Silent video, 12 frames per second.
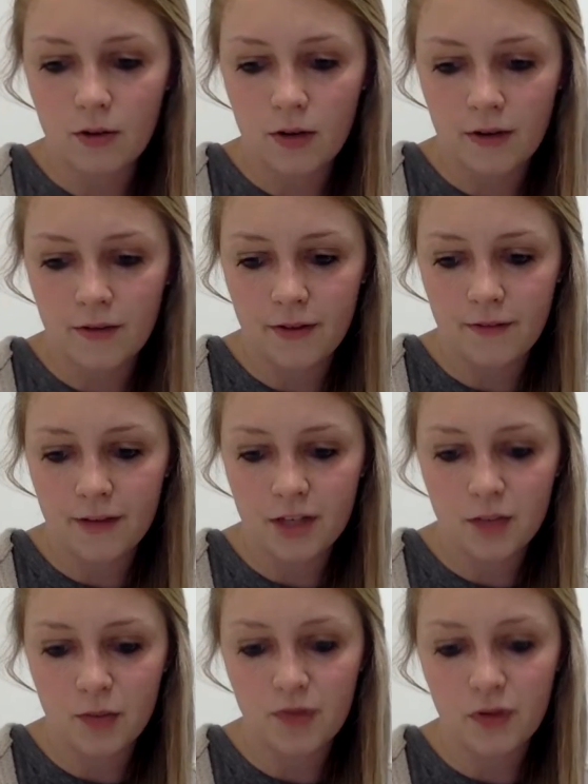or if the
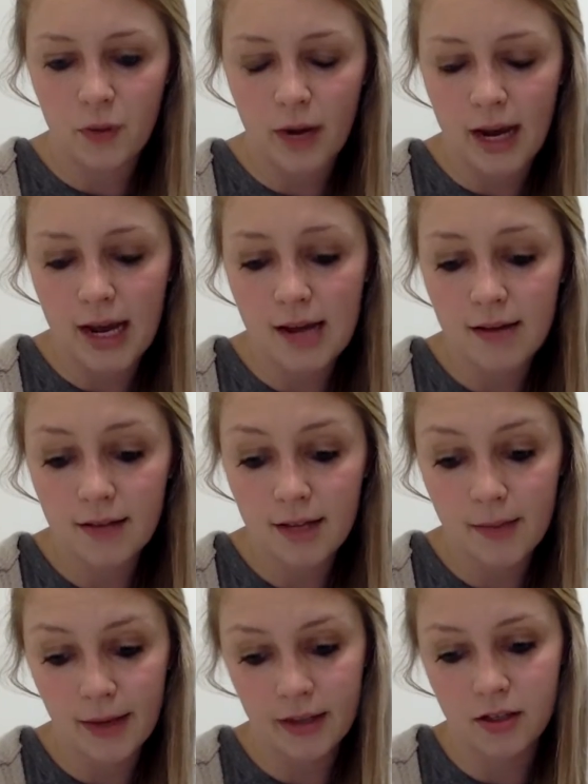fish moved away,
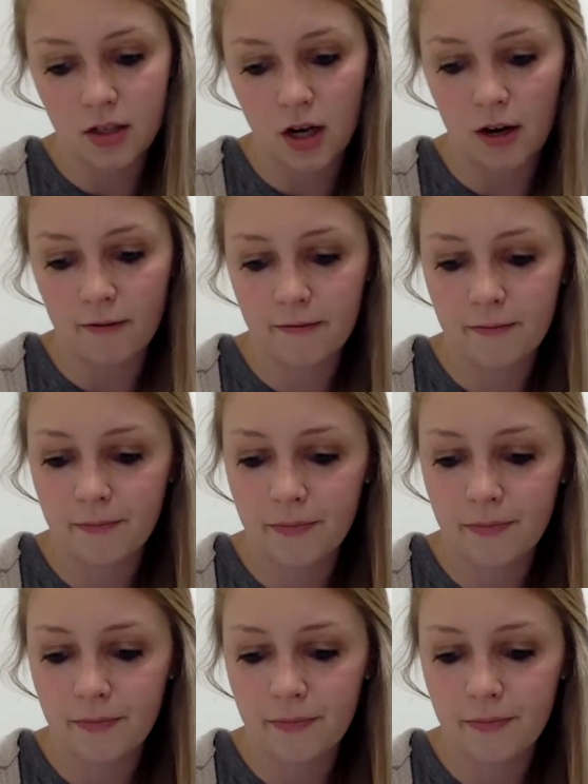he might starve.